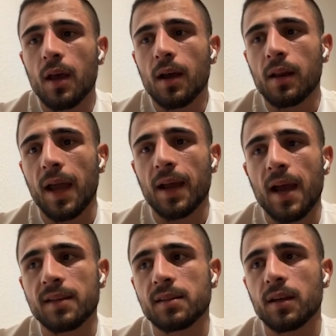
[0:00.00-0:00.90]
like
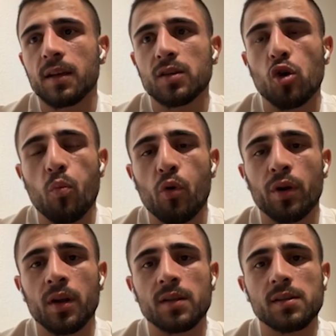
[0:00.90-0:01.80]
I say, his
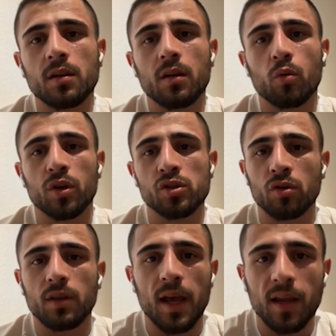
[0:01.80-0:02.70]
opponent was
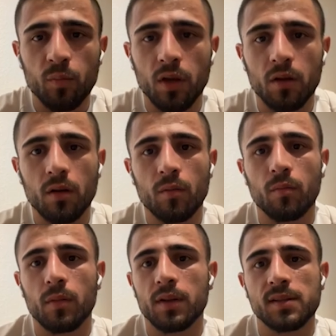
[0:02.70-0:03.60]
not like me.
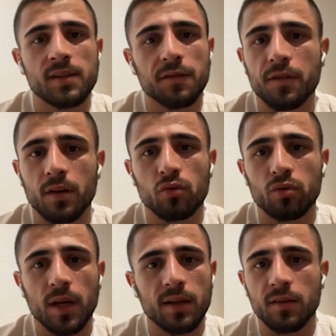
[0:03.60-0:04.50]
It's different,
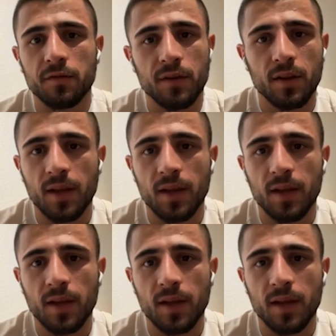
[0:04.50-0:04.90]
totally different